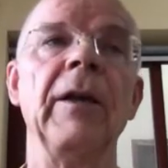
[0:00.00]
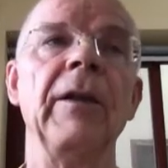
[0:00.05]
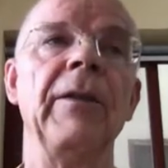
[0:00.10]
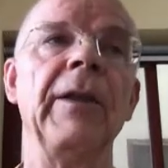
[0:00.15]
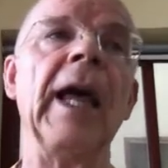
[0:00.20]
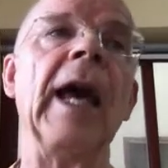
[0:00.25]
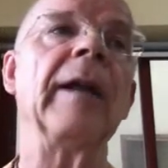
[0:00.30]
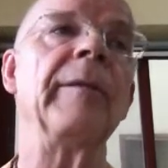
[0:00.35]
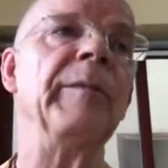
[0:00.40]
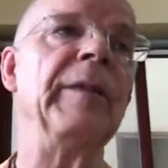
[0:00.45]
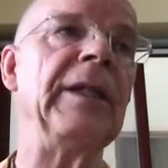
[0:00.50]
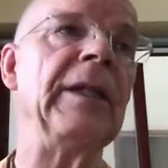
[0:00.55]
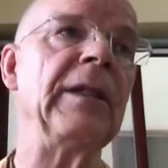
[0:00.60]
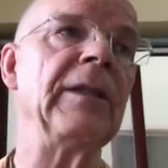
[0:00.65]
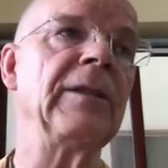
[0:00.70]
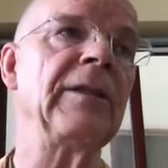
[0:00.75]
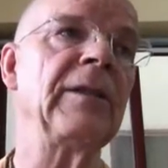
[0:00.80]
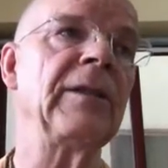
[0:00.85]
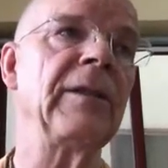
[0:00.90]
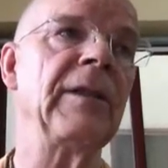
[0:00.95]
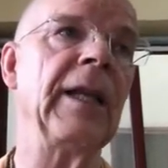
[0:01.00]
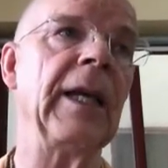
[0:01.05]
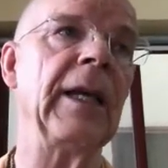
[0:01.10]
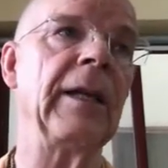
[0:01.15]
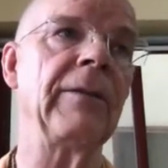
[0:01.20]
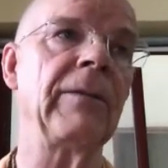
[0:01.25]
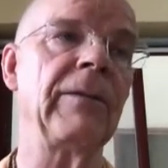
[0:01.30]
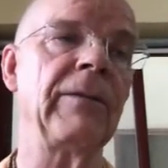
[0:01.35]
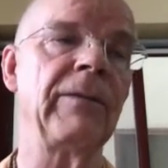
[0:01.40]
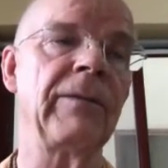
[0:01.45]
That means that,
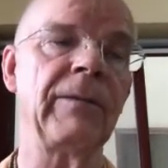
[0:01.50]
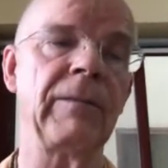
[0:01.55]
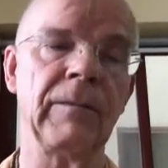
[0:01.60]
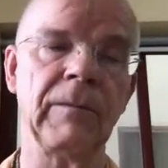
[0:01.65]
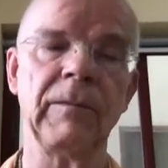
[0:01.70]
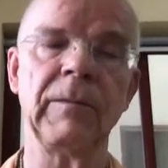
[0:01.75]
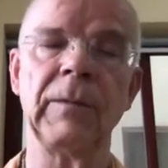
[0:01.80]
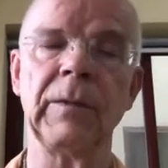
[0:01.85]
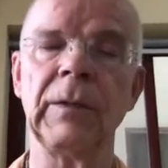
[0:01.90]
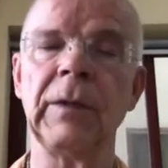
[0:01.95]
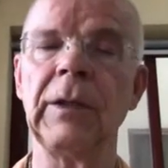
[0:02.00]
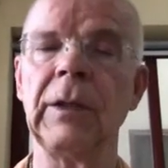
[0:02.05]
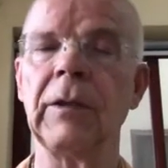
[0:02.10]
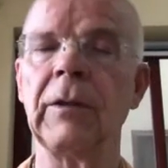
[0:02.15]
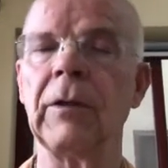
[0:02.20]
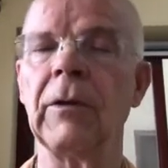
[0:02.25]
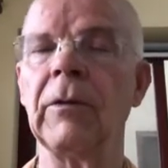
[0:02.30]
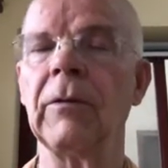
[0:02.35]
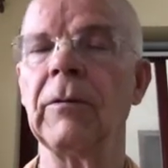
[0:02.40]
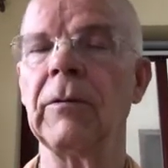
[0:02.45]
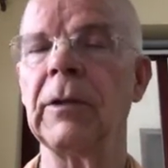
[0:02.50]
you know,